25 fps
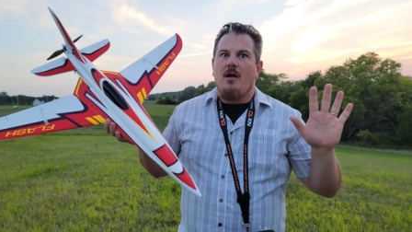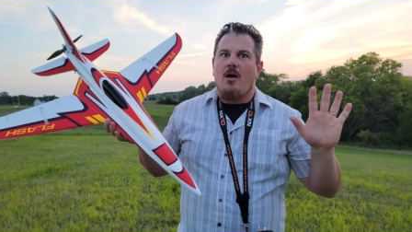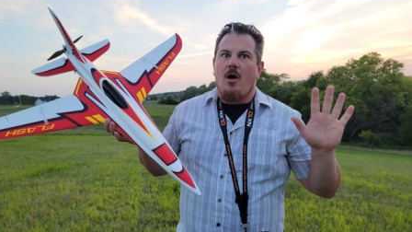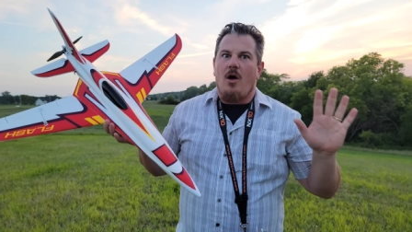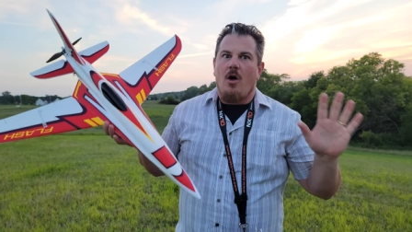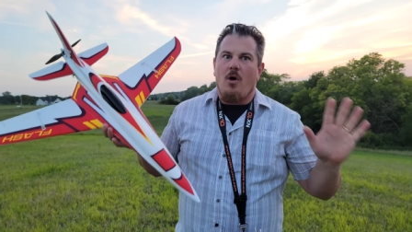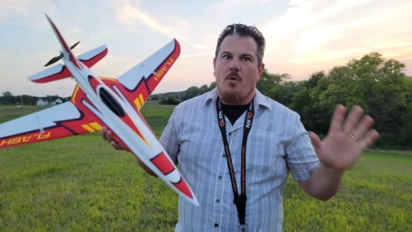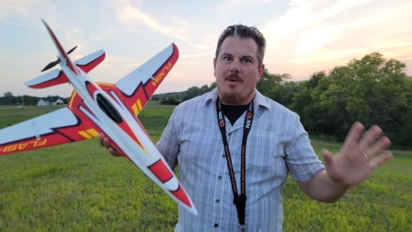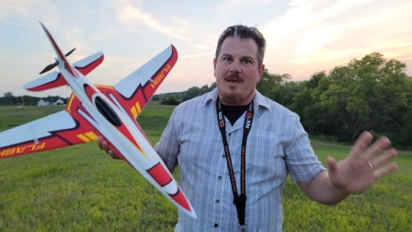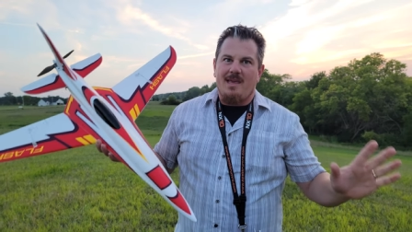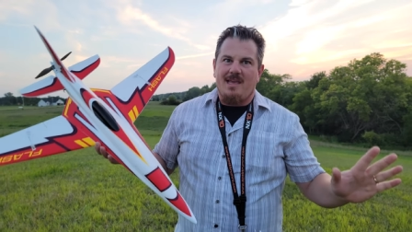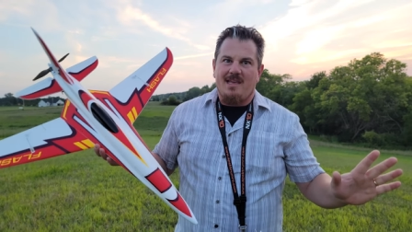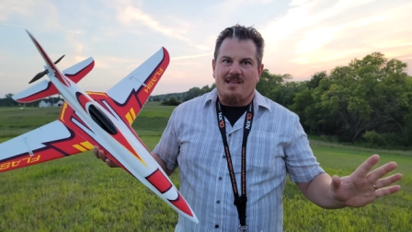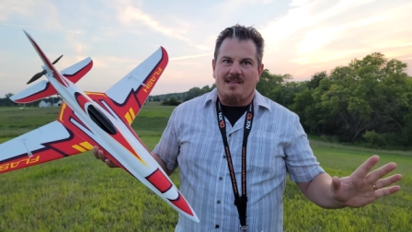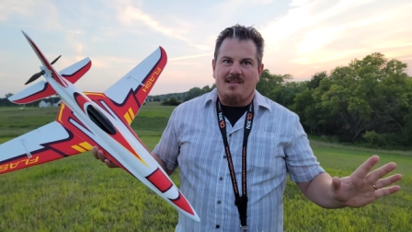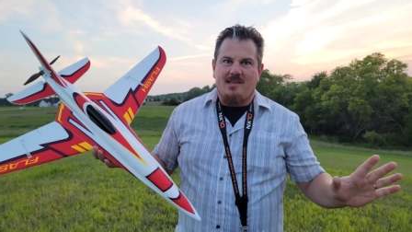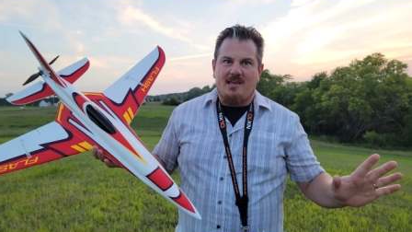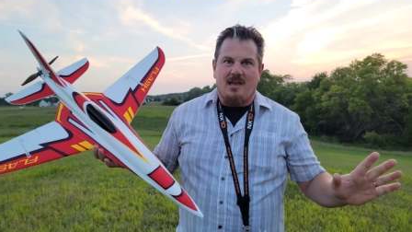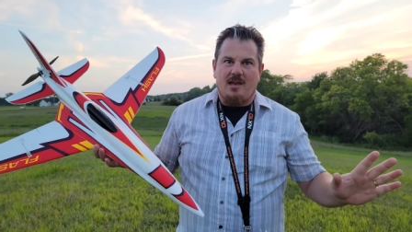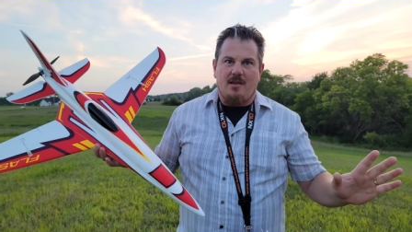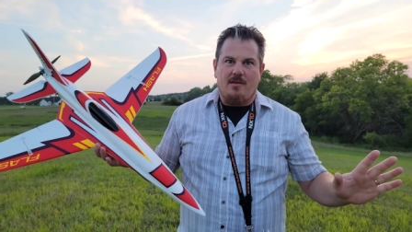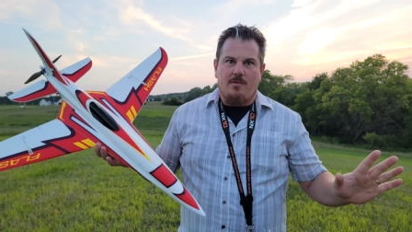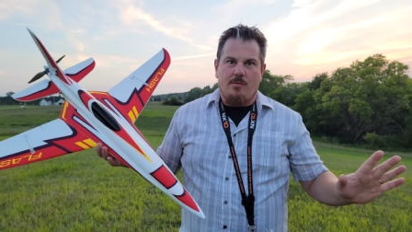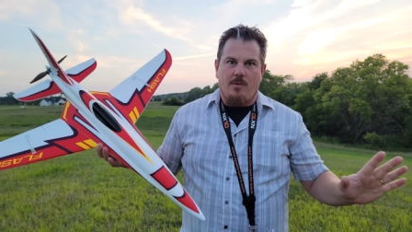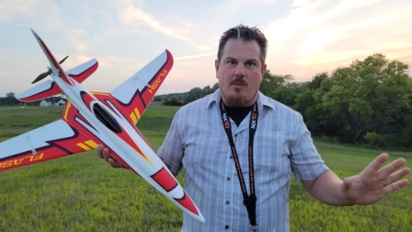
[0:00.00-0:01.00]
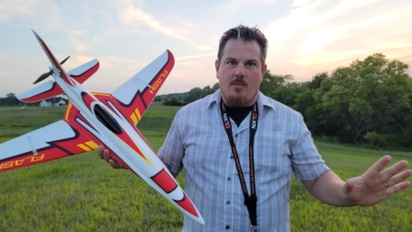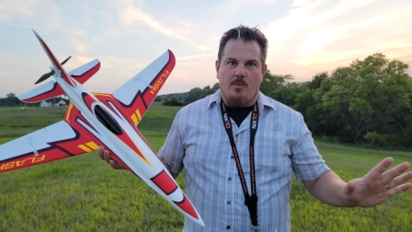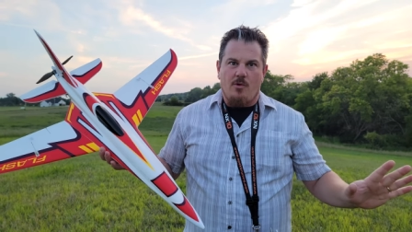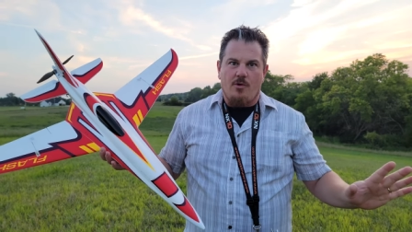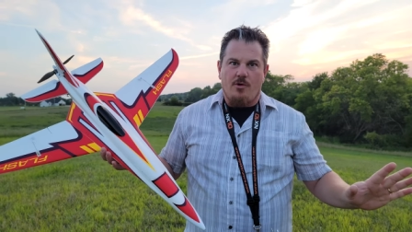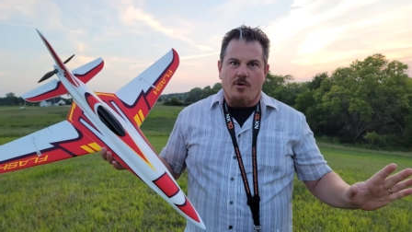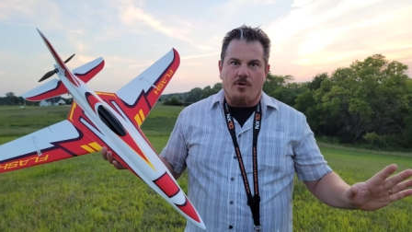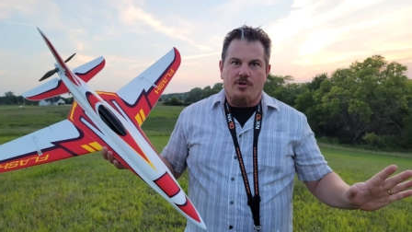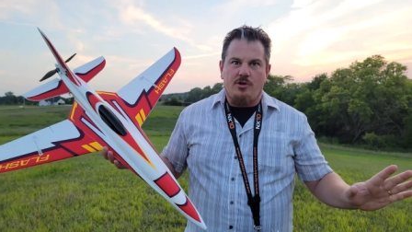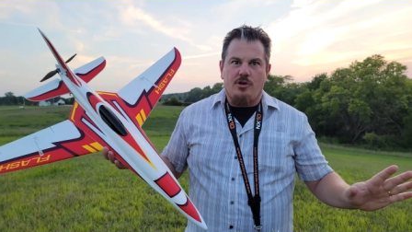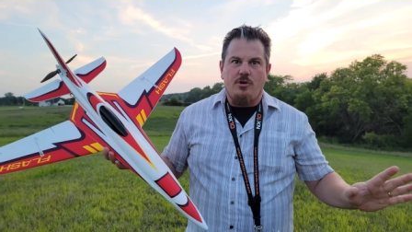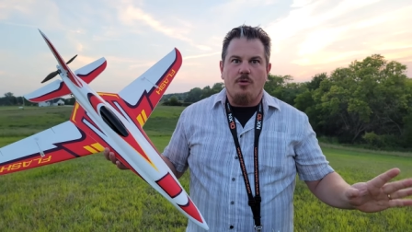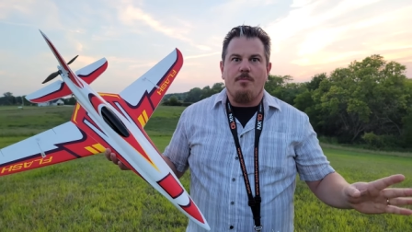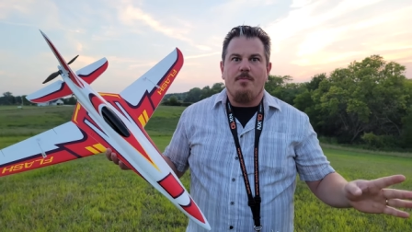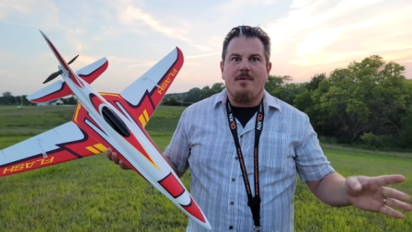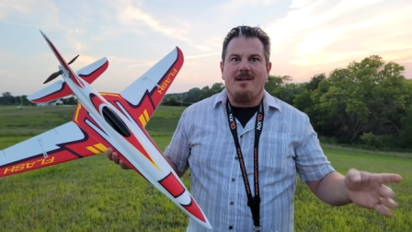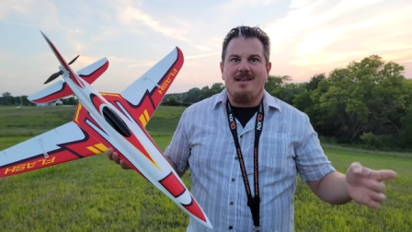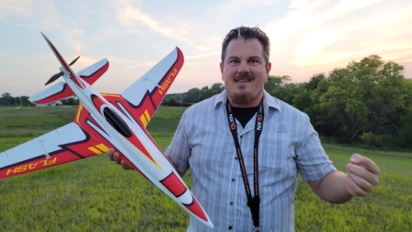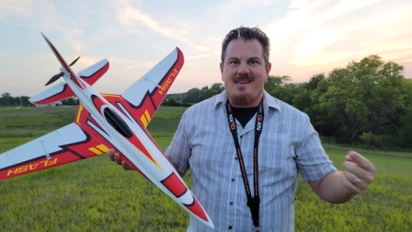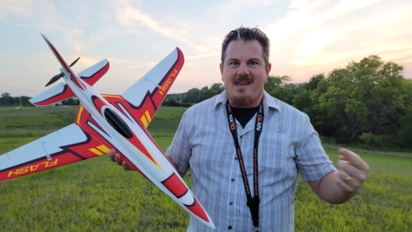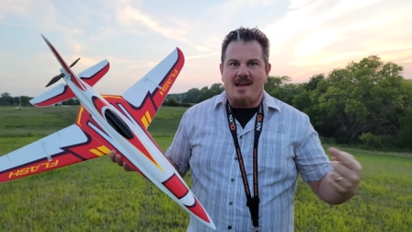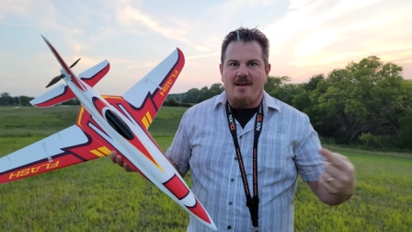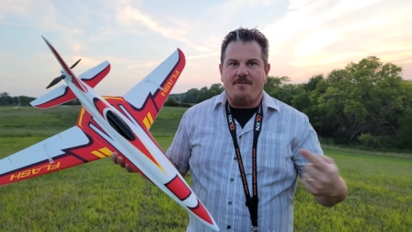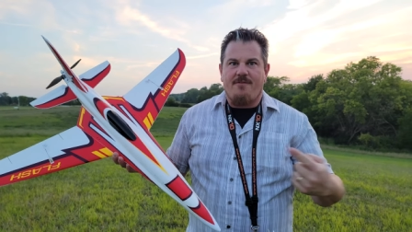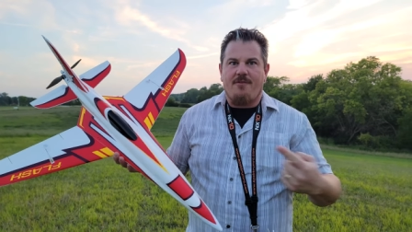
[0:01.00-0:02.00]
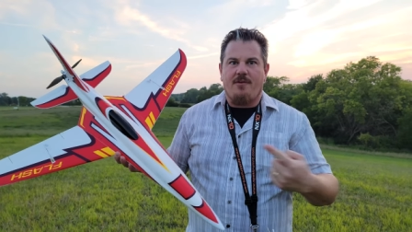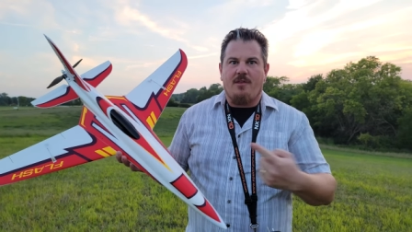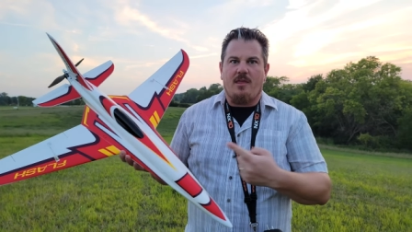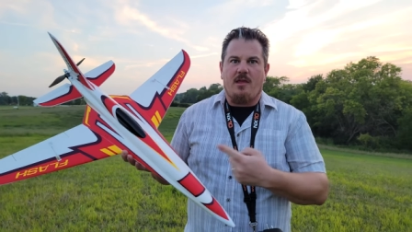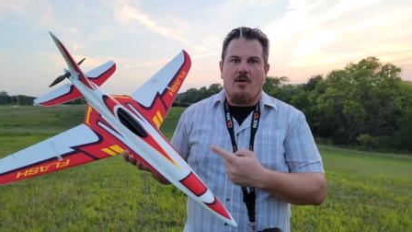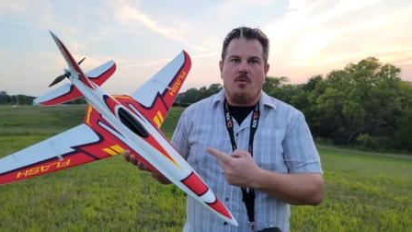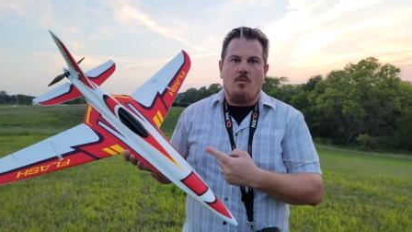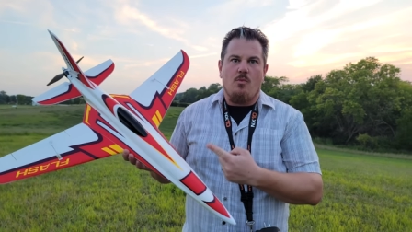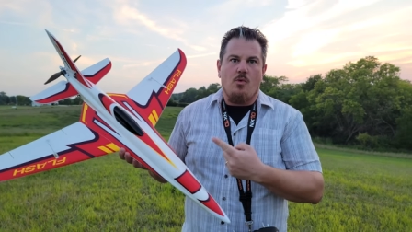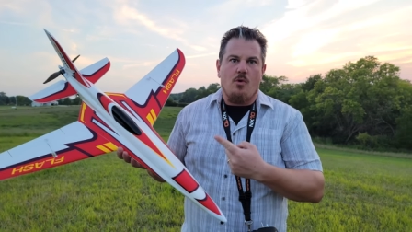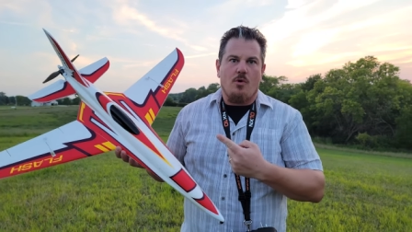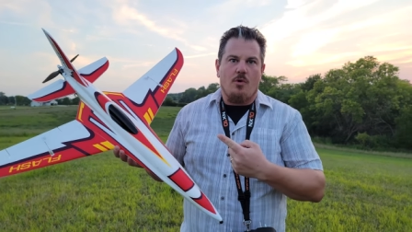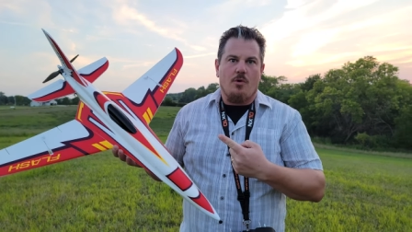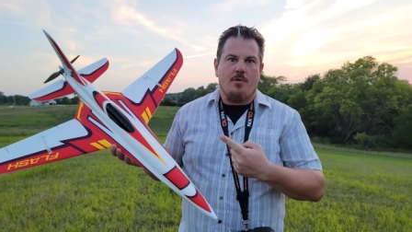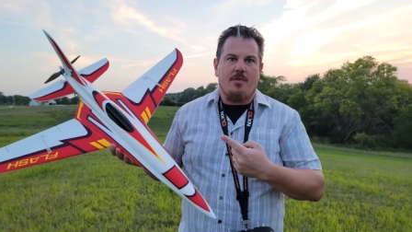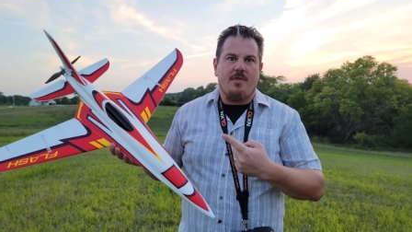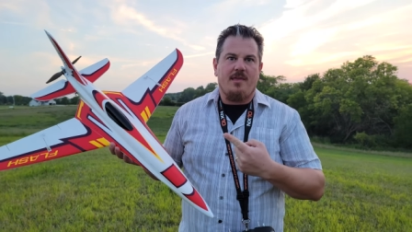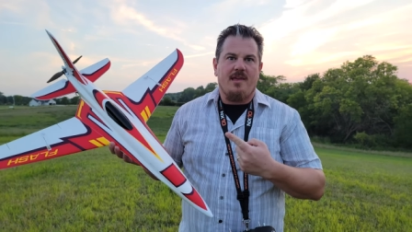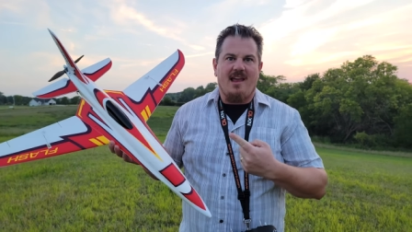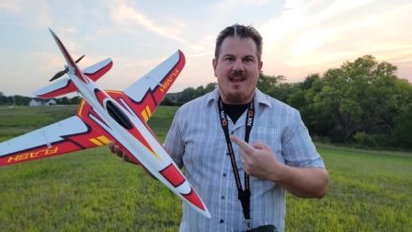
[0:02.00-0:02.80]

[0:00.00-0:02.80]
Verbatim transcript: all we can say is we warned you, but definitely worth